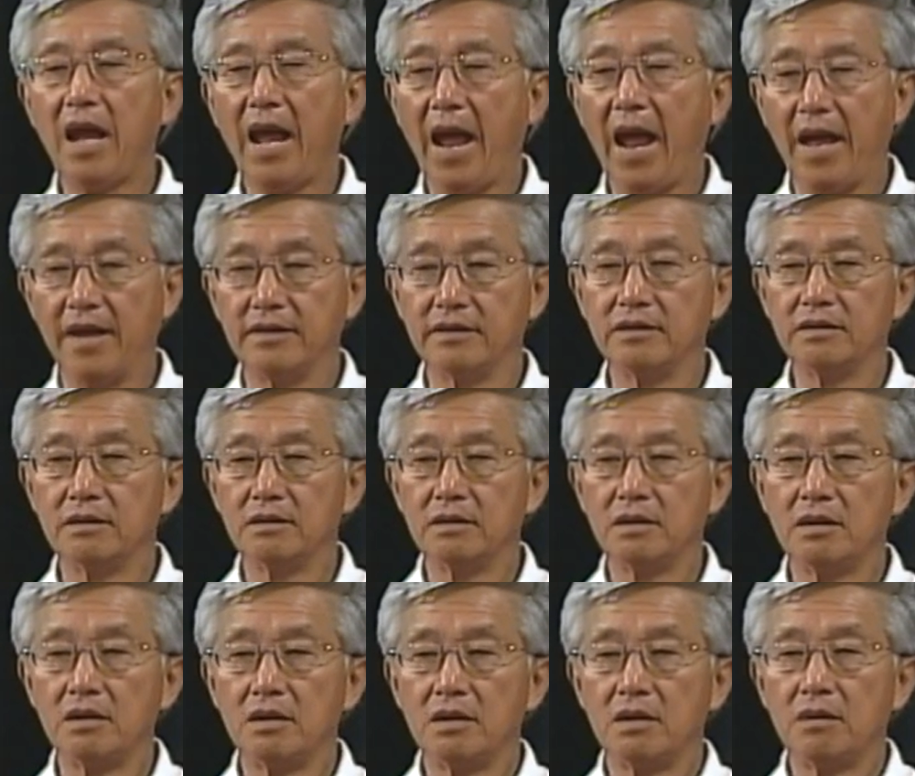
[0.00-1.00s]
N.
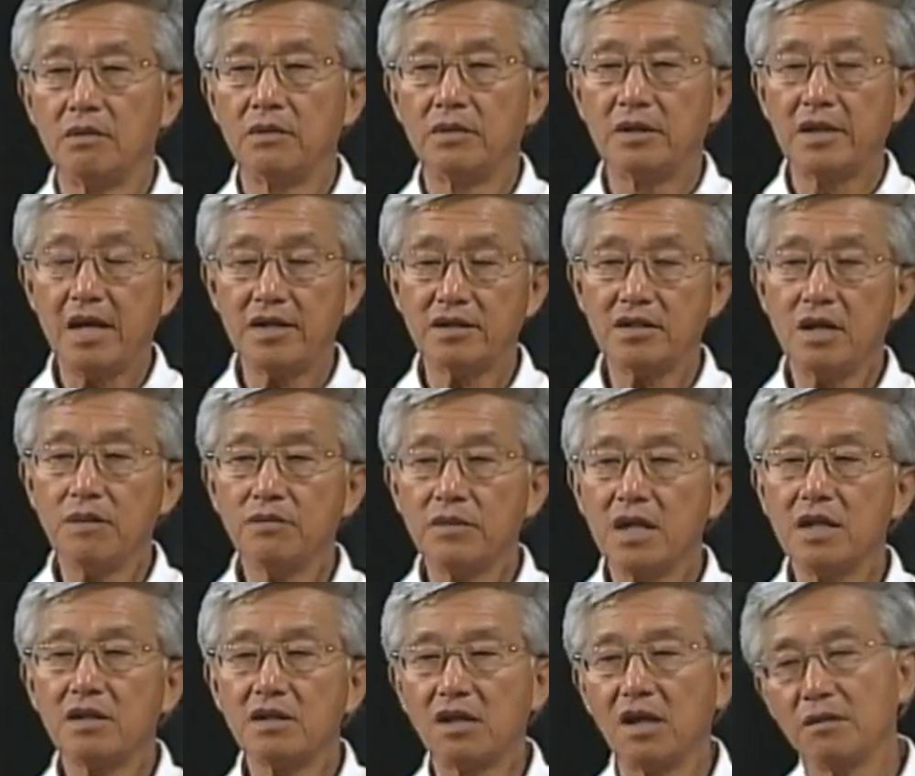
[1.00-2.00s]
That
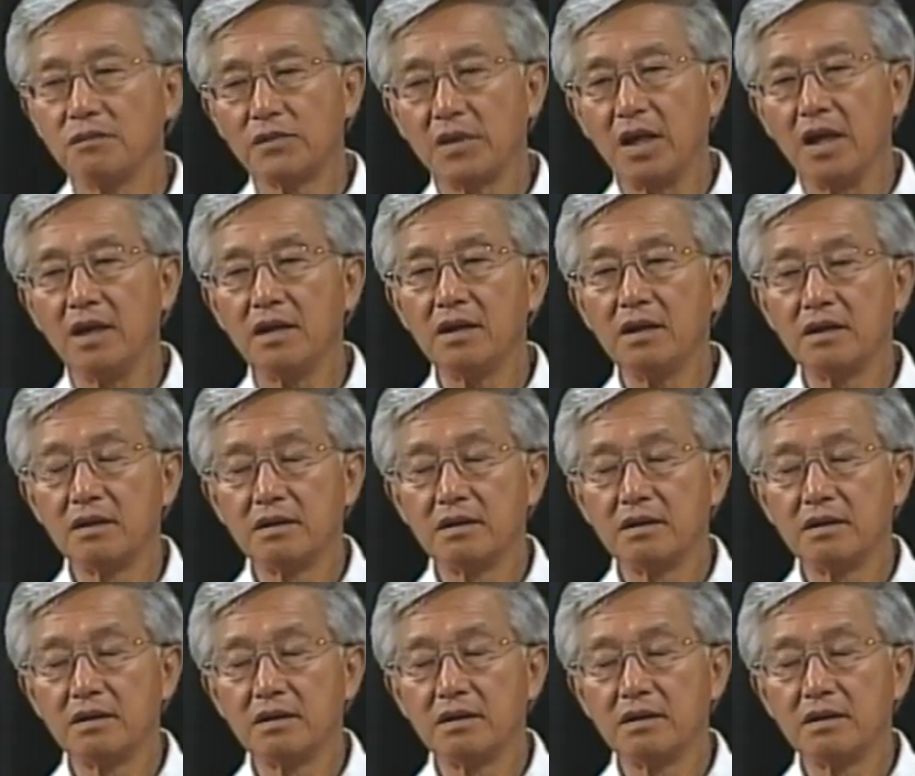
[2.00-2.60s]
something, something,